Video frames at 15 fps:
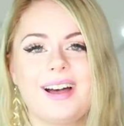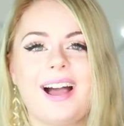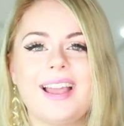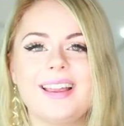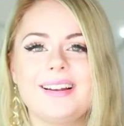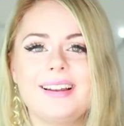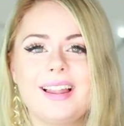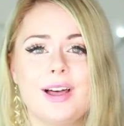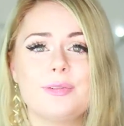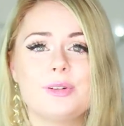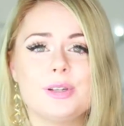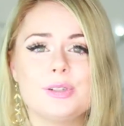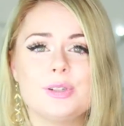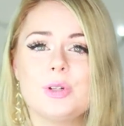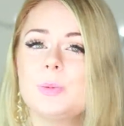I love
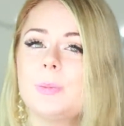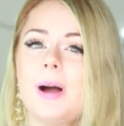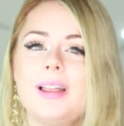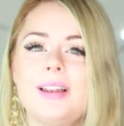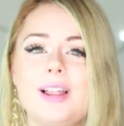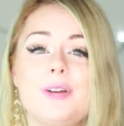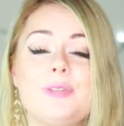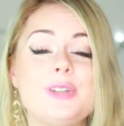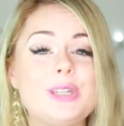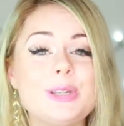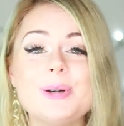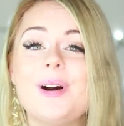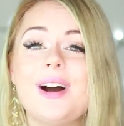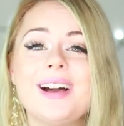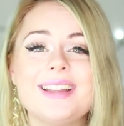YouTube. I love
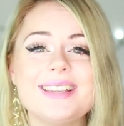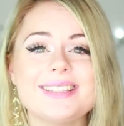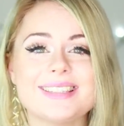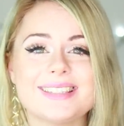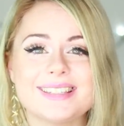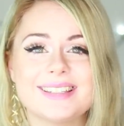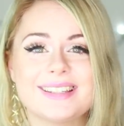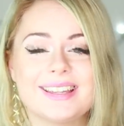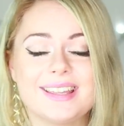you guys.